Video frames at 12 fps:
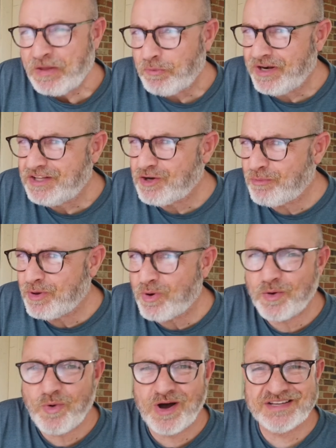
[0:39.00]
And when he told me what
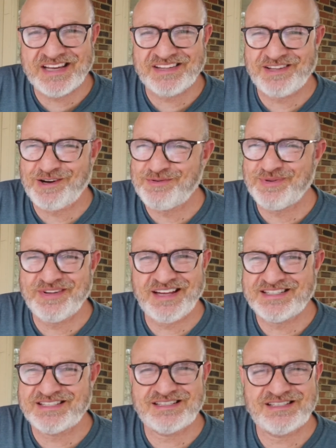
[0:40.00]
it was, I thought, well,
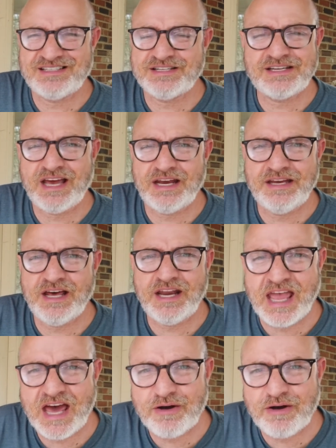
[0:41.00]
that's just kind of nutty.